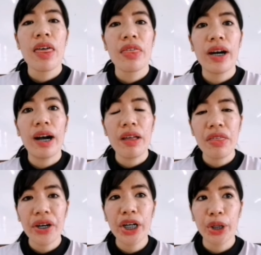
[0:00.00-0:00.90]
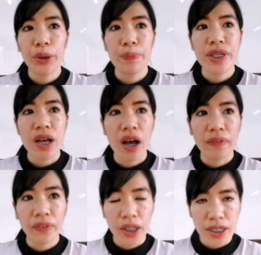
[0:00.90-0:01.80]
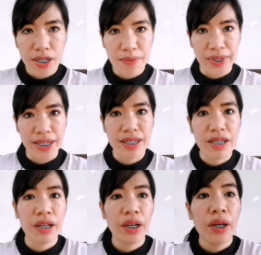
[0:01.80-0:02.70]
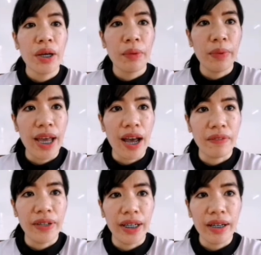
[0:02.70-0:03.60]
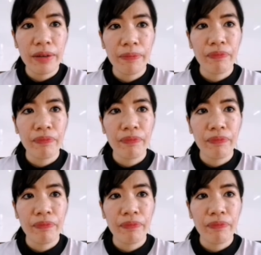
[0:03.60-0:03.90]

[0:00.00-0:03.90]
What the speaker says: there are three groups of consumers. We have here